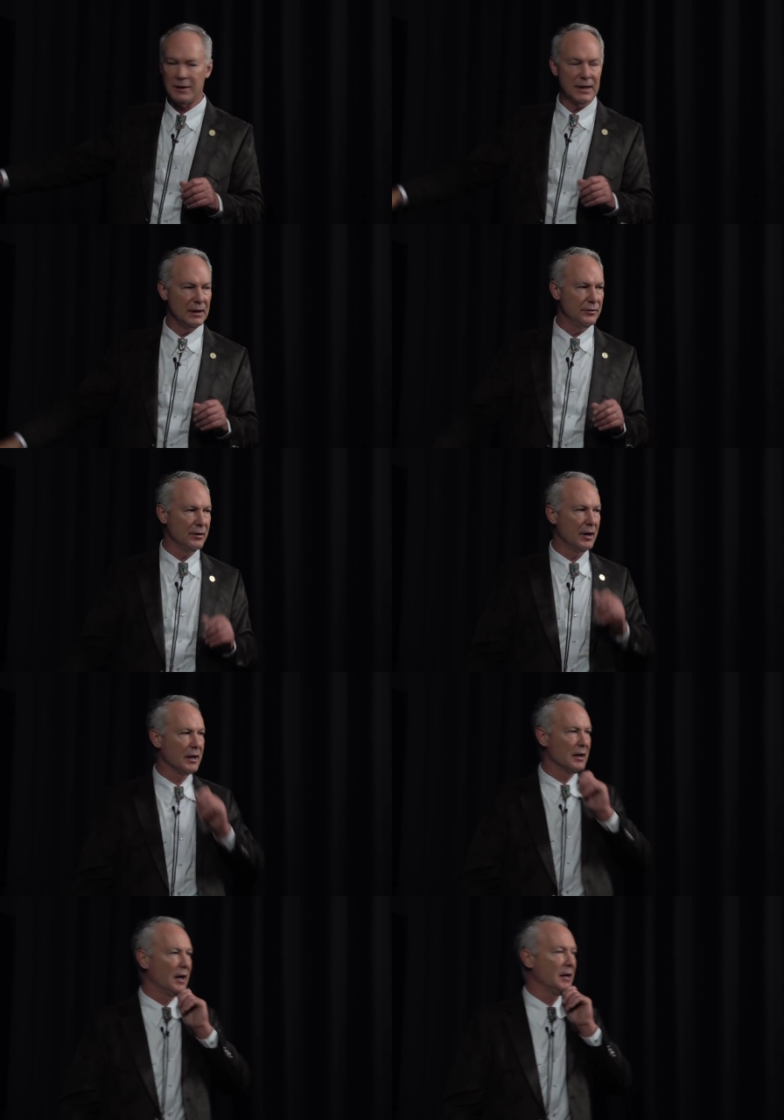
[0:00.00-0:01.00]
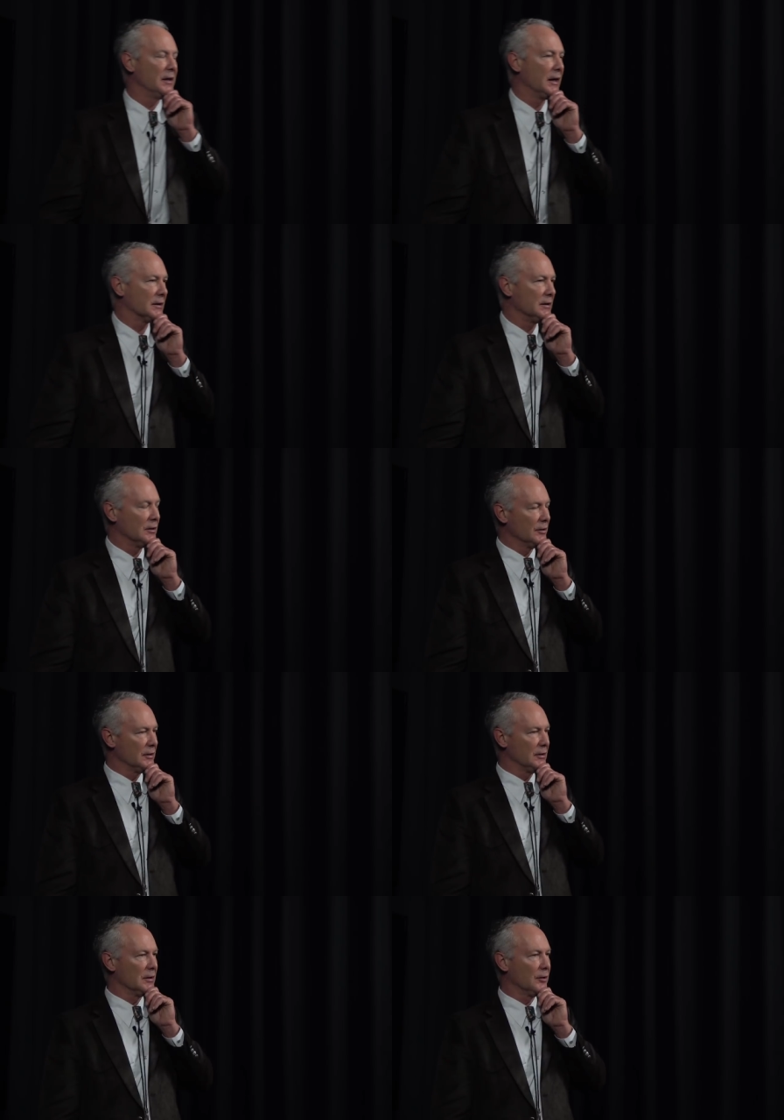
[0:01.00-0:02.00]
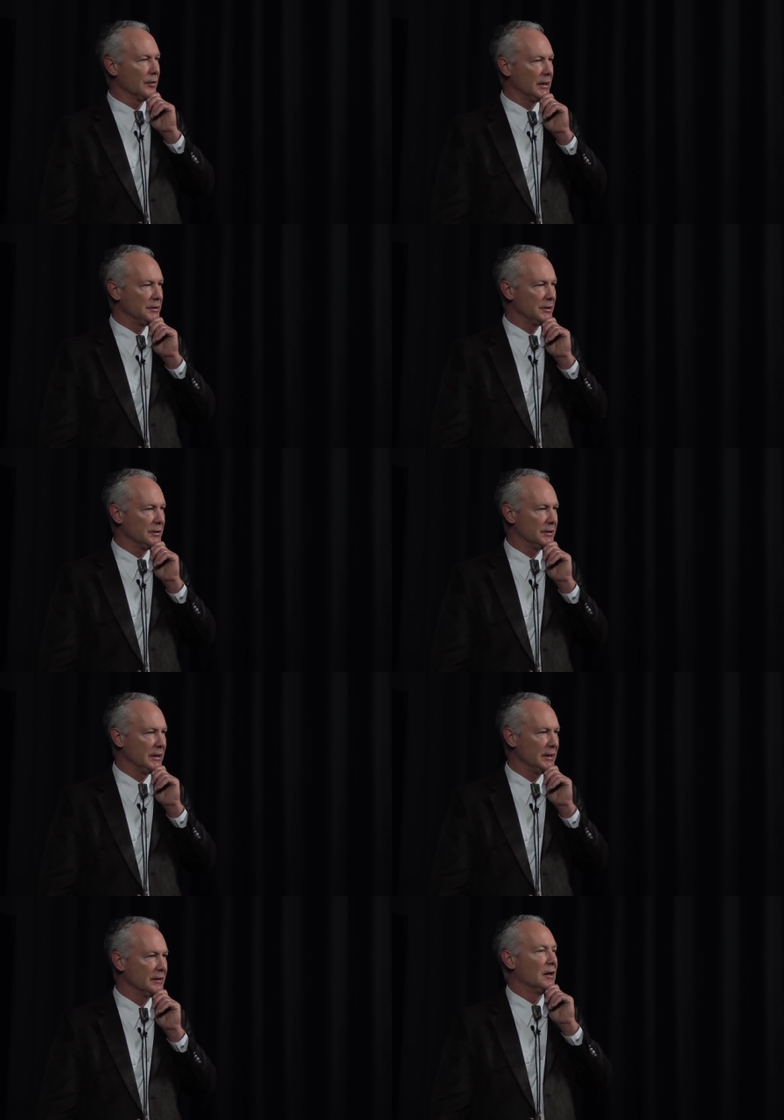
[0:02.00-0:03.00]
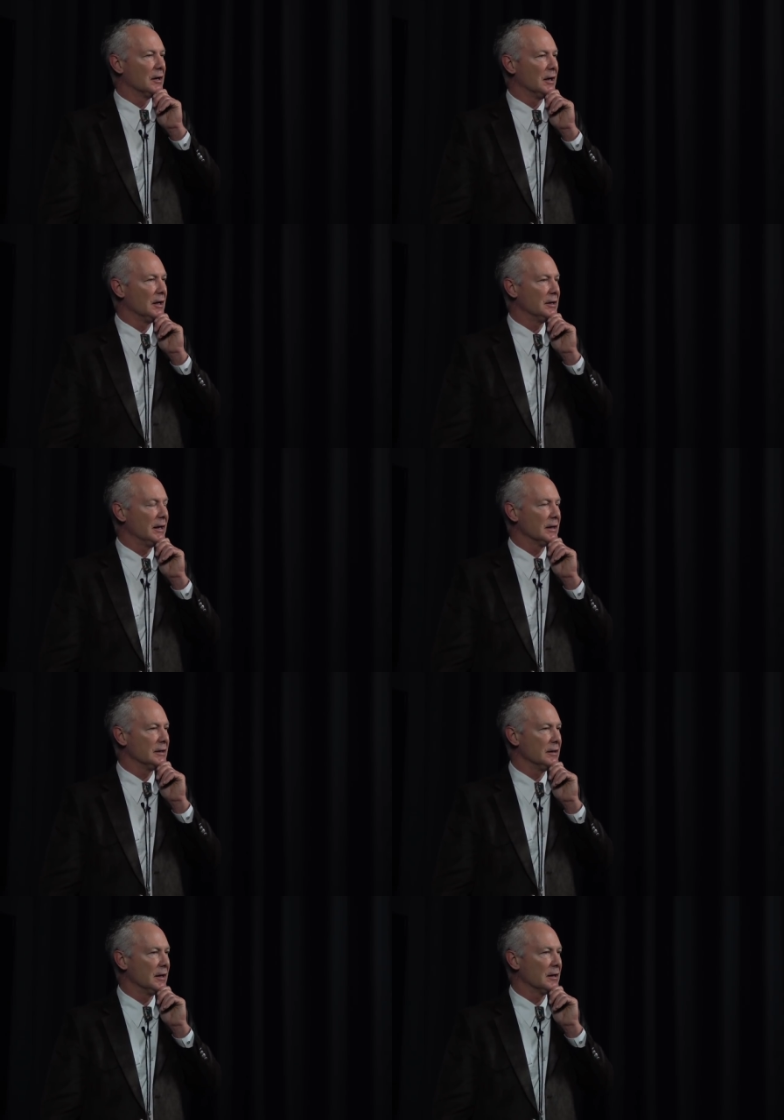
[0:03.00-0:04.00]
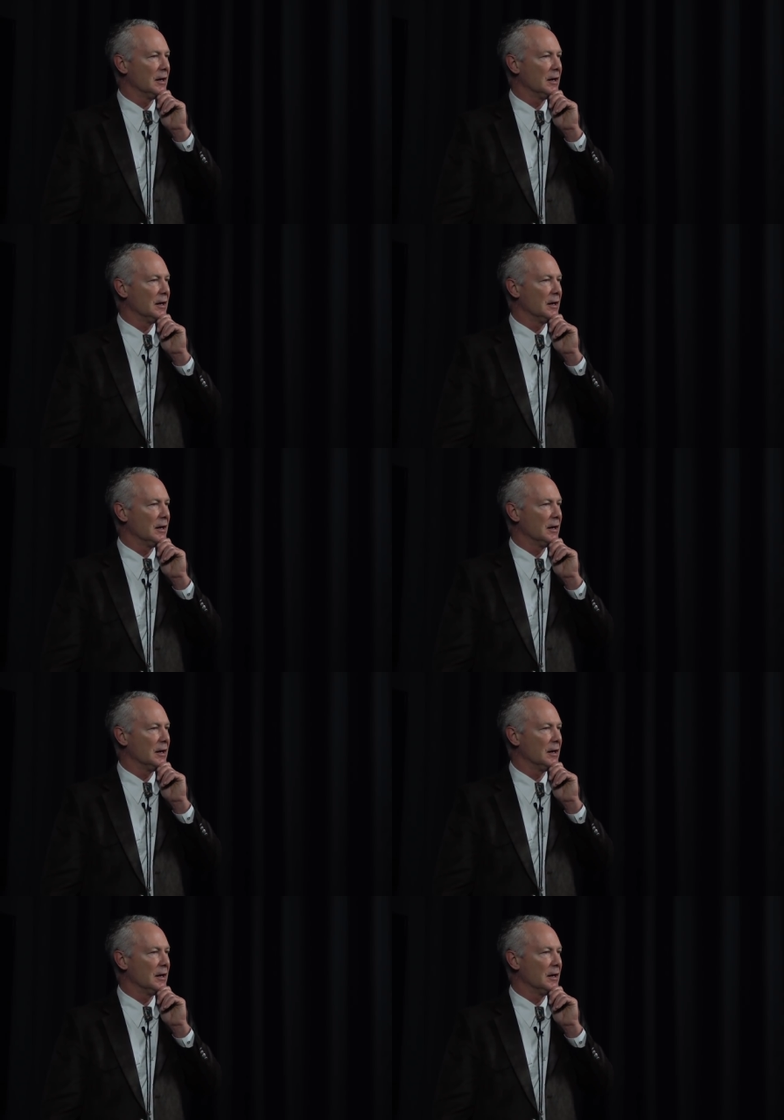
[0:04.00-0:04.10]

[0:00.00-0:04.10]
the teeth are not contacting, only the lower anterior teeth are contacting that